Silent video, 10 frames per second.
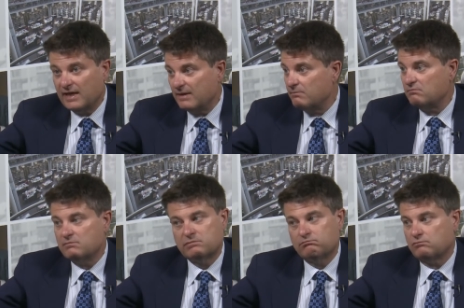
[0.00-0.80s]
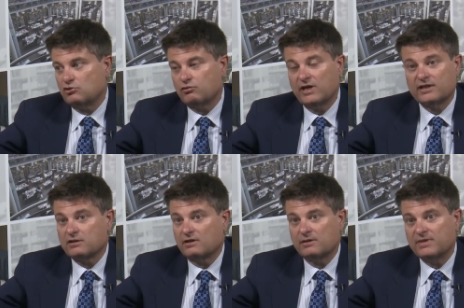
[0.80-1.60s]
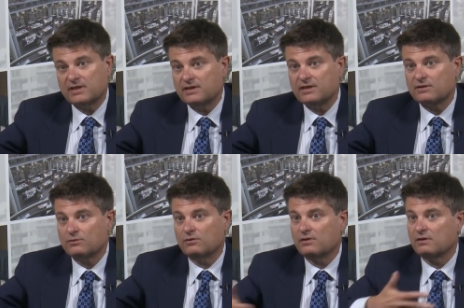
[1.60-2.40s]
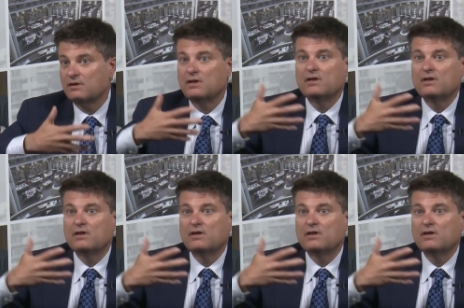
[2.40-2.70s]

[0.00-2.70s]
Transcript: and try to start a business or